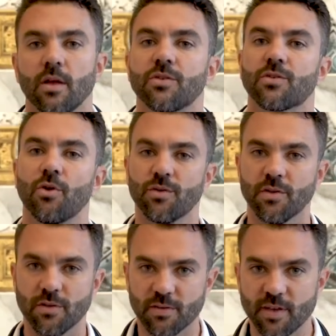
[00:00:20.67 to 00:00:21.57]
So
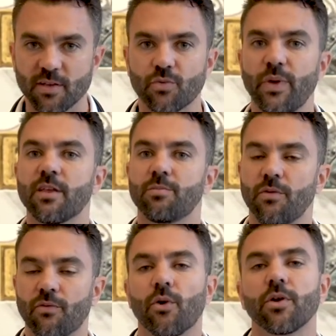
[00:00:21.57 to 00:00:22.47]
six weeks
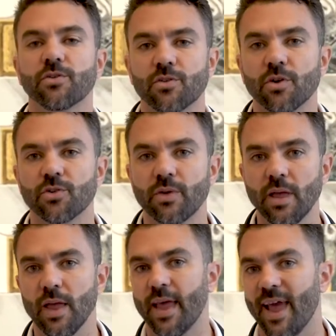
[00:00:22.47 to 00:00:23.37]
before your surgery,
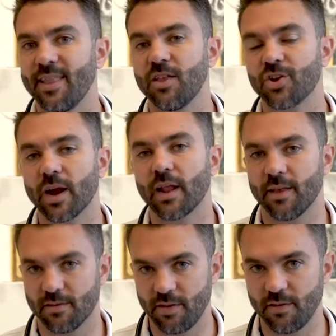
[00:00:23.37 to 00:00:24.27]
any general
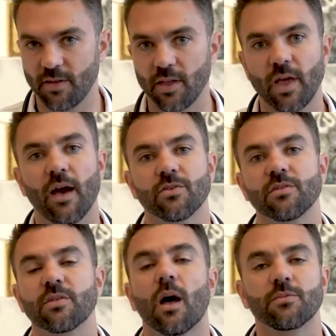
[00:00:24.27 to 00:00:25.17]
anesthesia, you have to
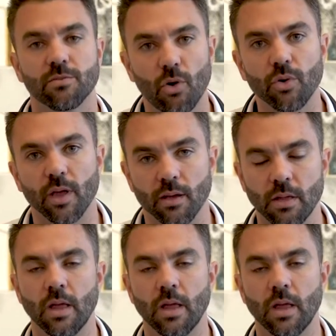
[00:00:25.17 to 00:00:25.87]
stop smoking.